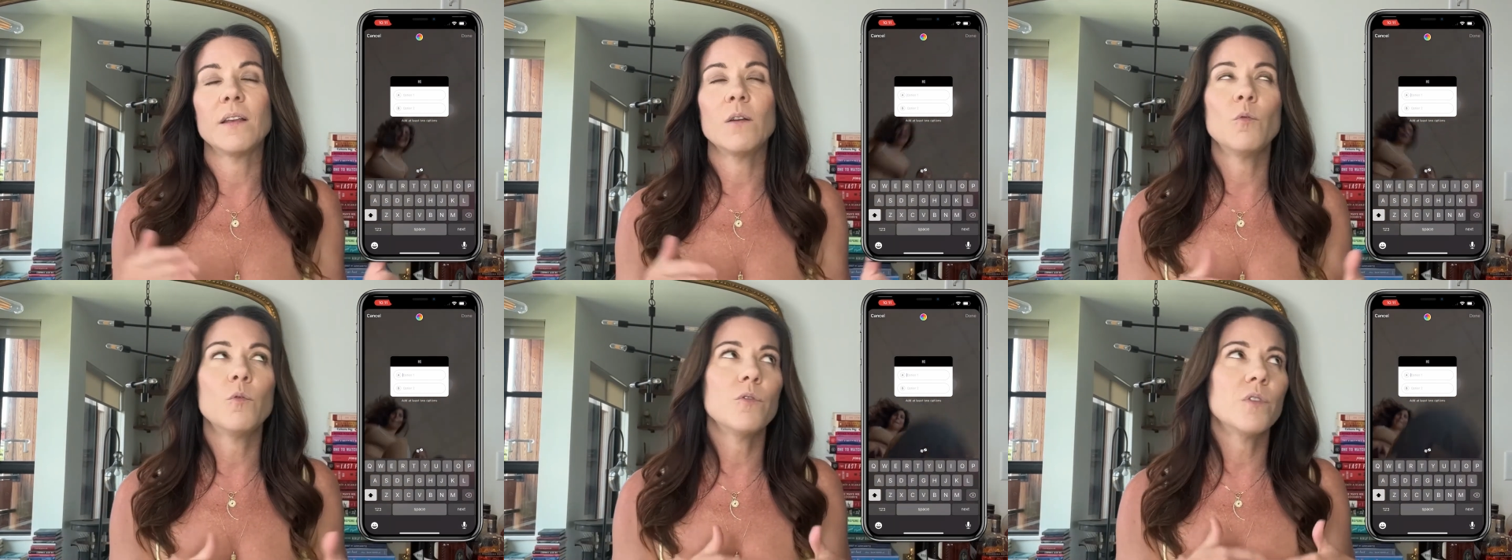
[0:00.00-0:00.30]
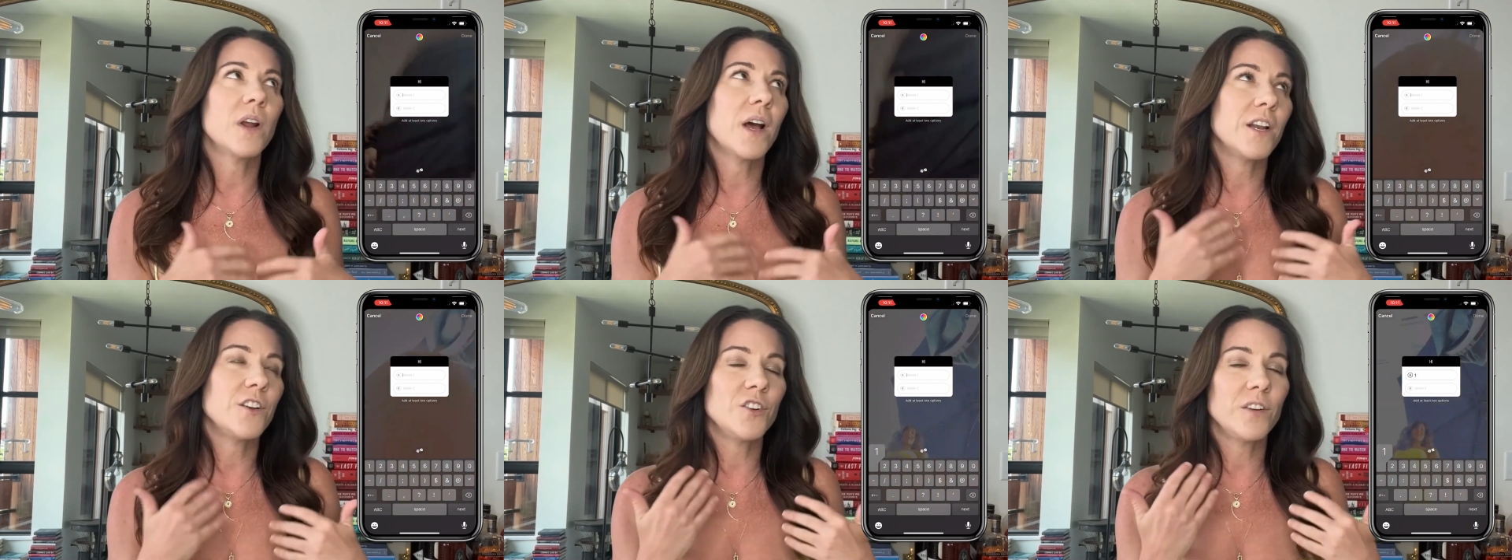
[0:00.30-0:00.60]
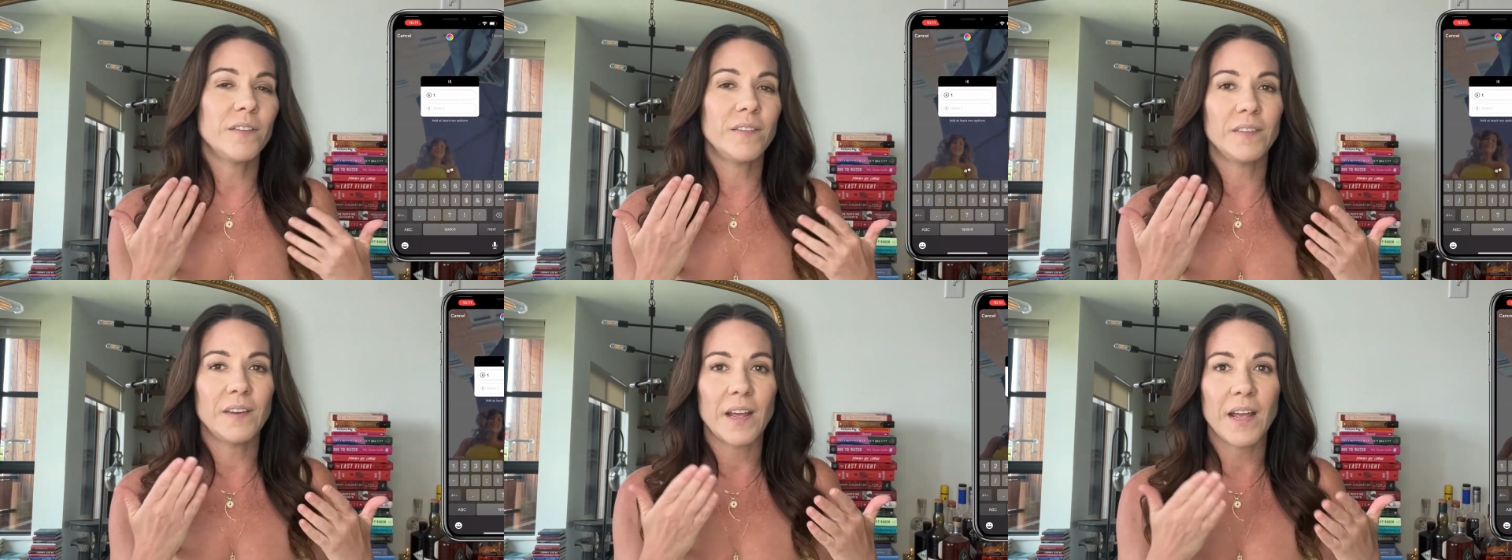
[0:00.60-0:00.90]
It will not
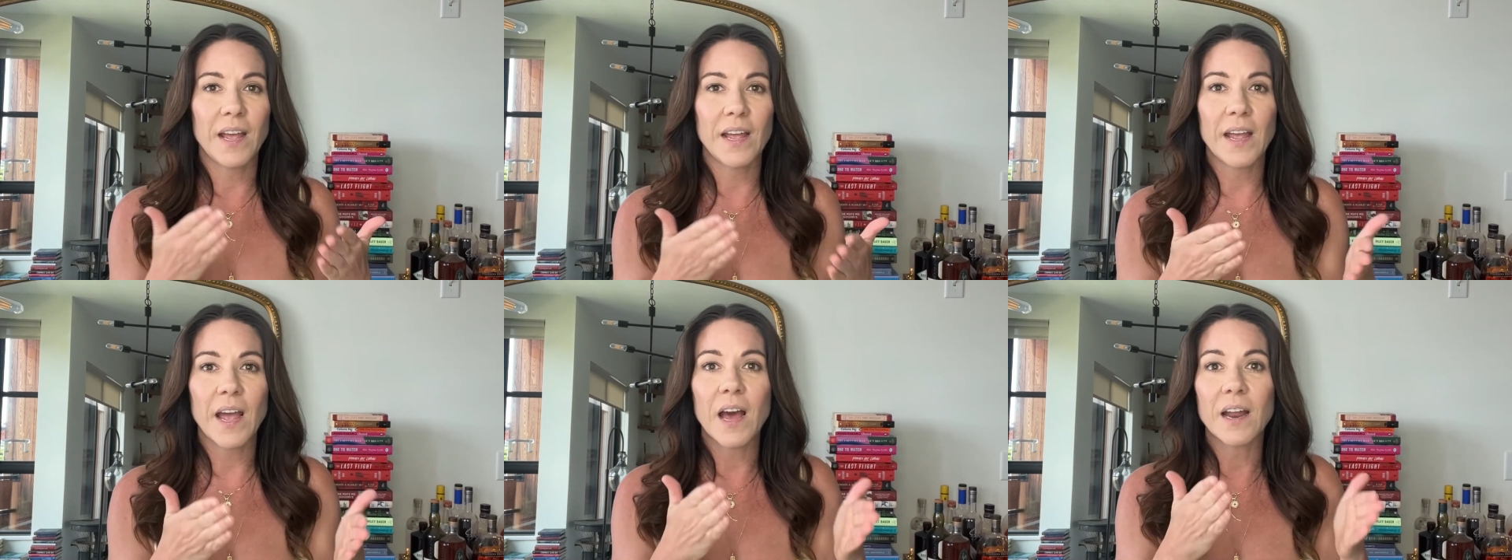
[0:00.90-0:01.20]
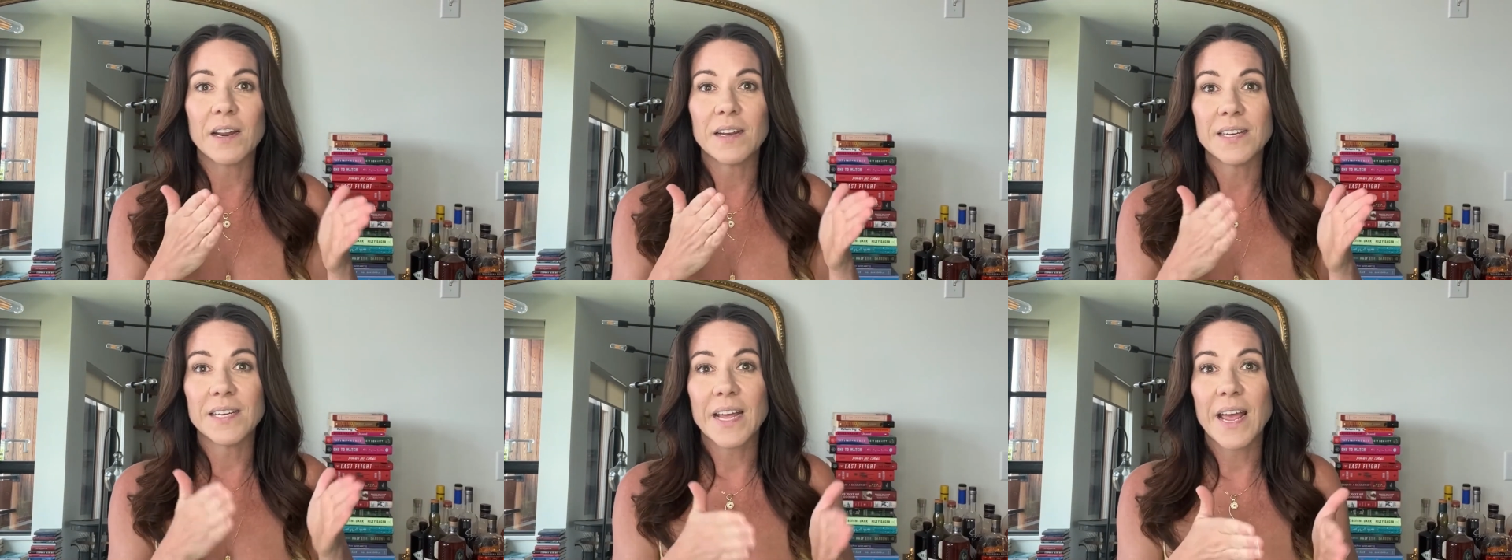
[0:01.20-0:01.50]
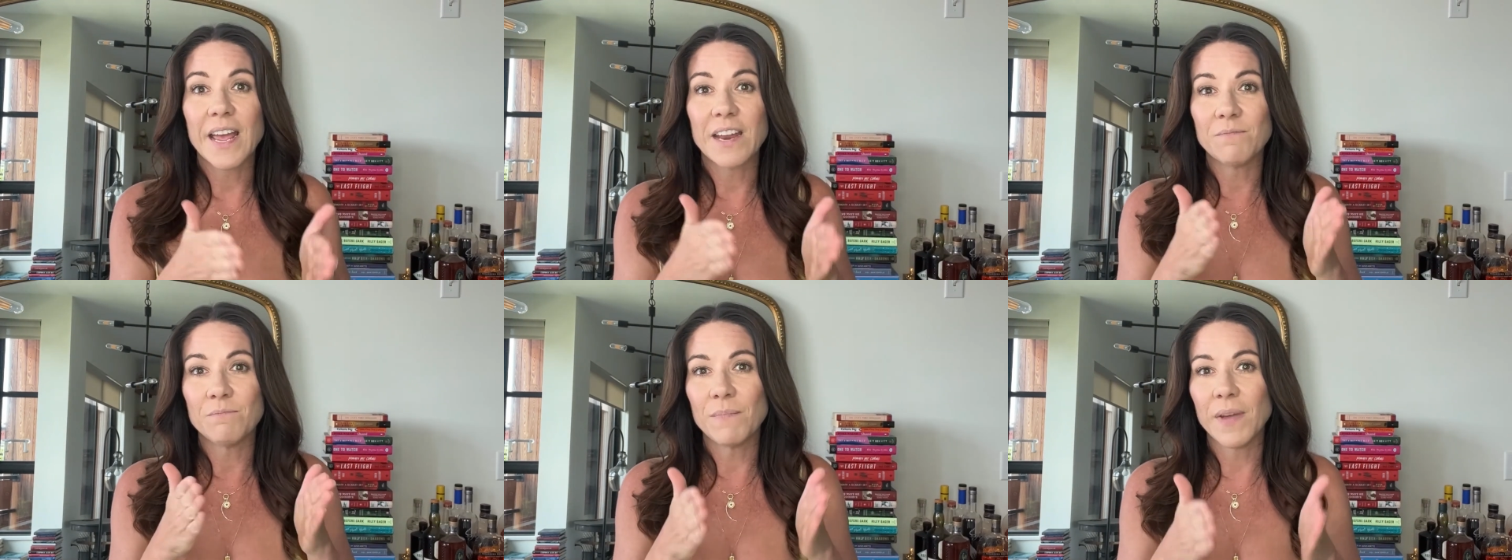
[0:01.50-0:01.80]
just stay on a
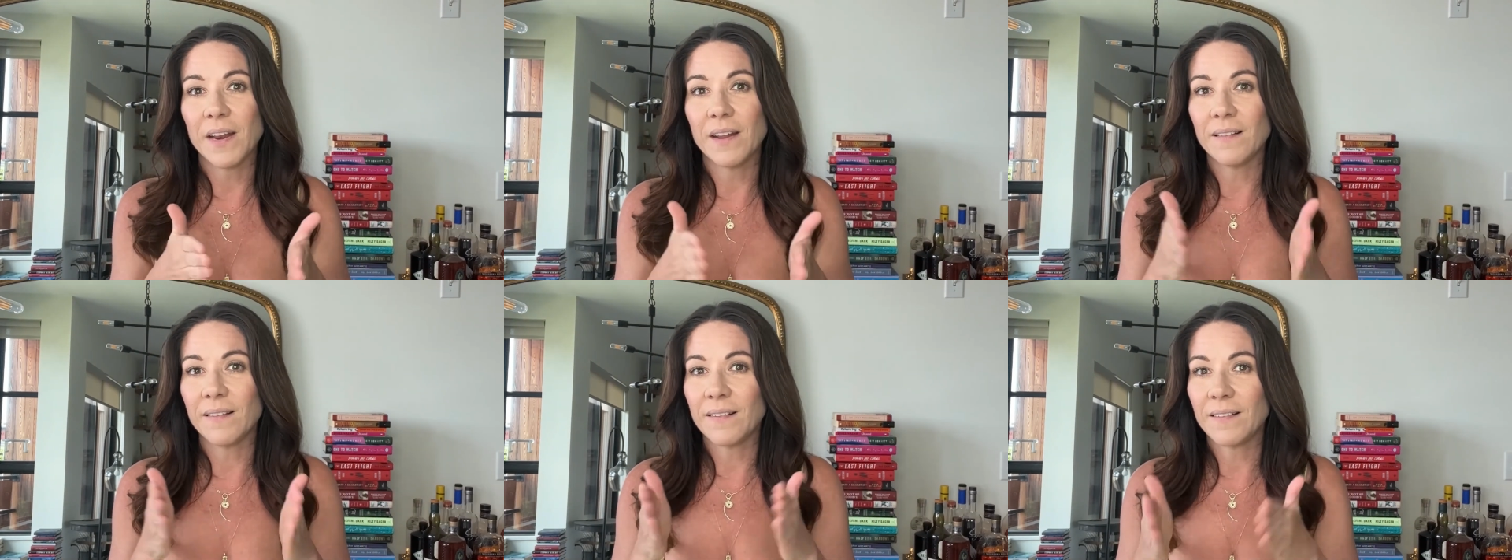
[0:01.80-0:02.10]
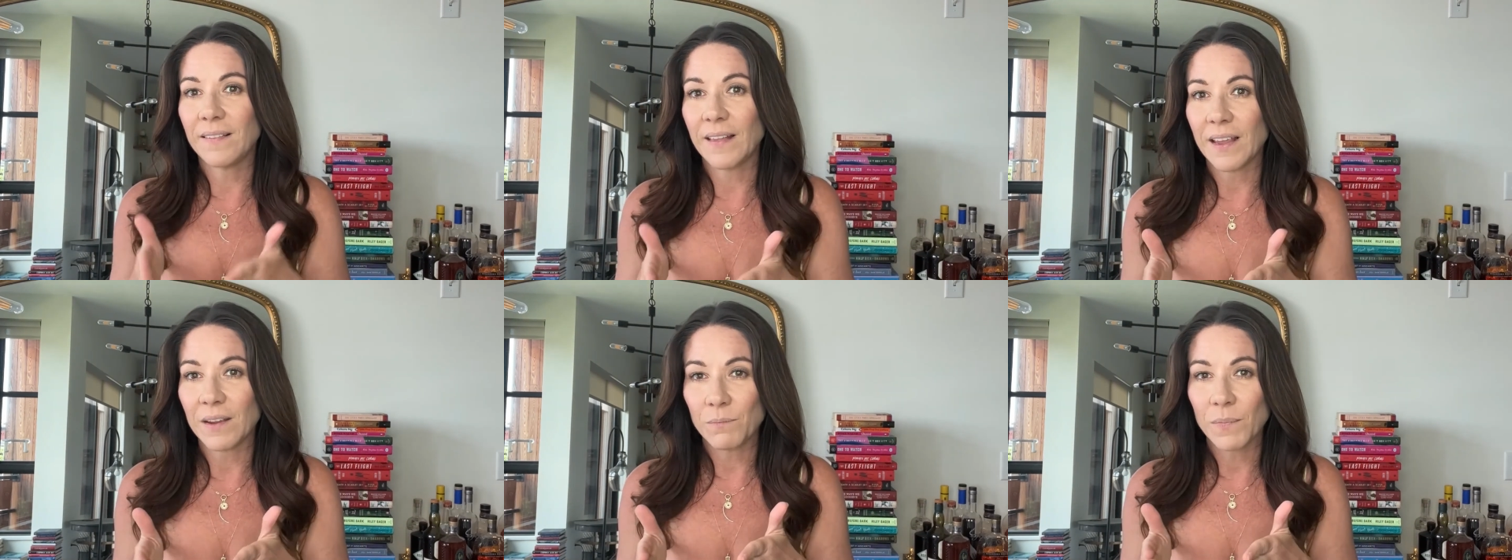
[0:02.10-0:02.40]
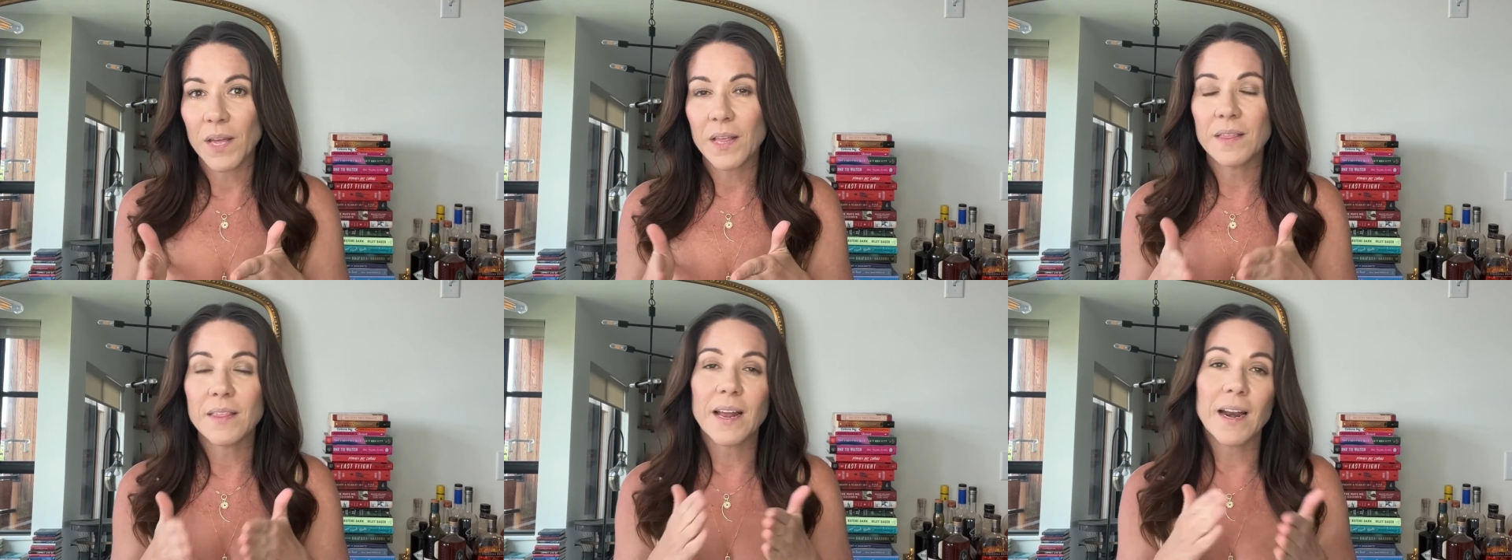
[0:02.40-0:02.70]
10-minute
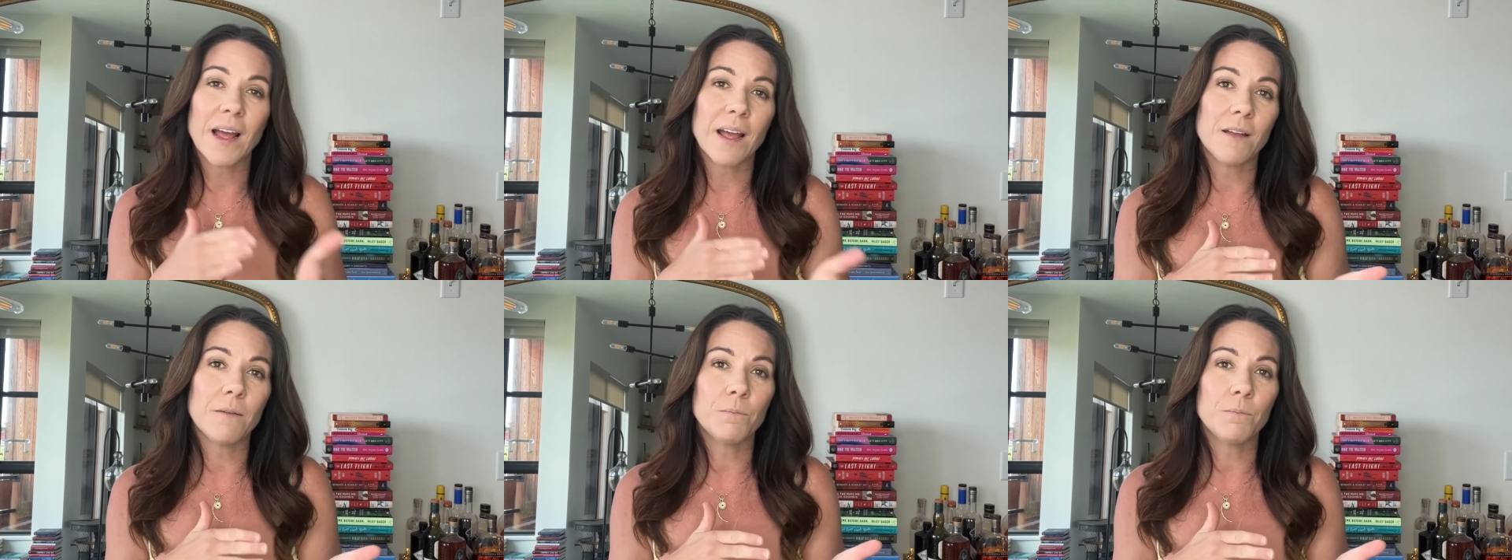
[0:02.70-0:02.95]
segment that